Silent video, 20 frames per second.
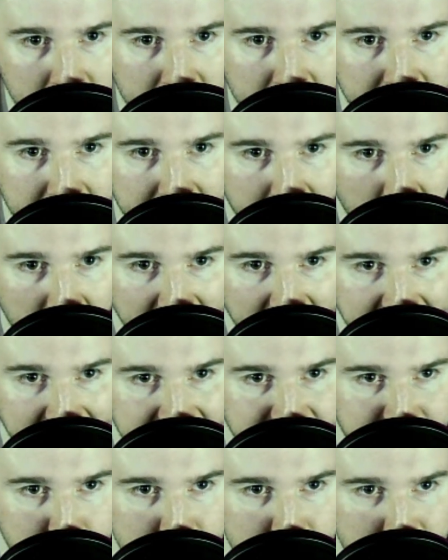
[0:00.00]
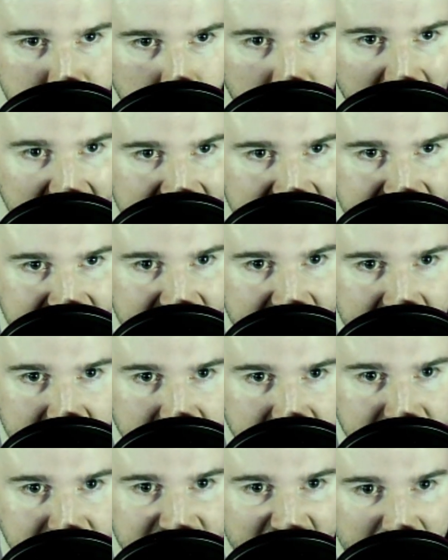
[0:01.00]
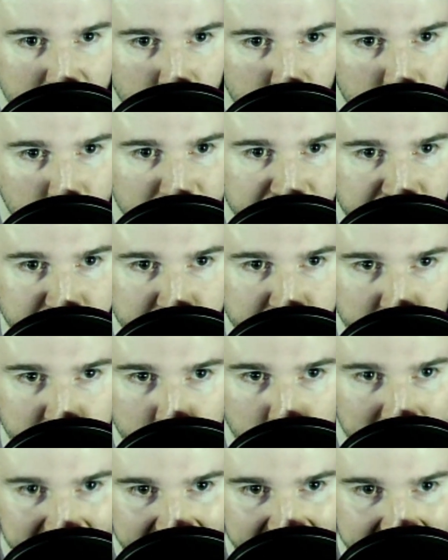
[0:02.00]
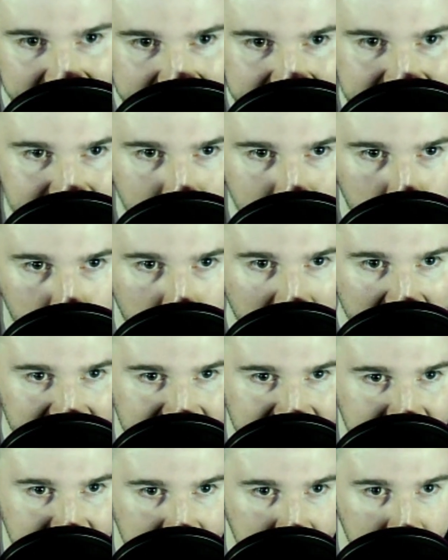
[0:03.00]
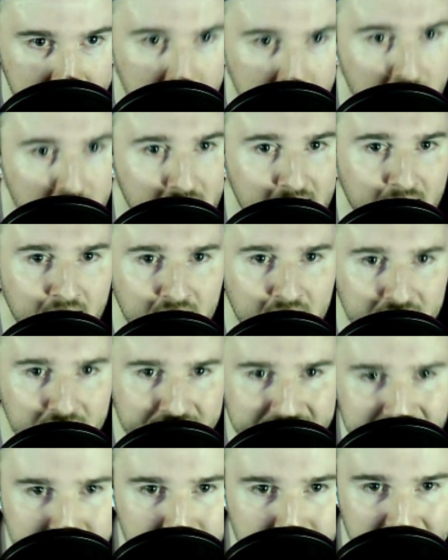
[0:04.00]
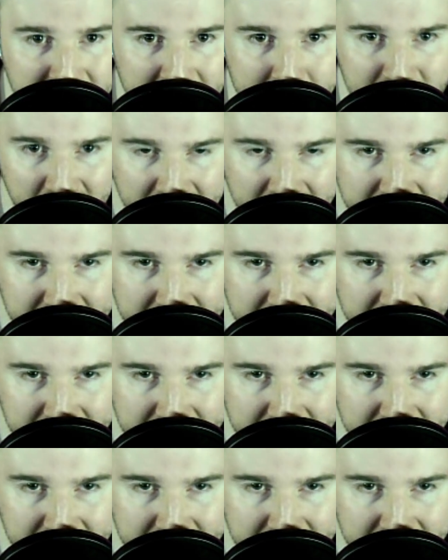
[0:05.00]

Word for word: they are 8-2 in their last 10. St. Louis 2-8 in their last 10. These two teams on a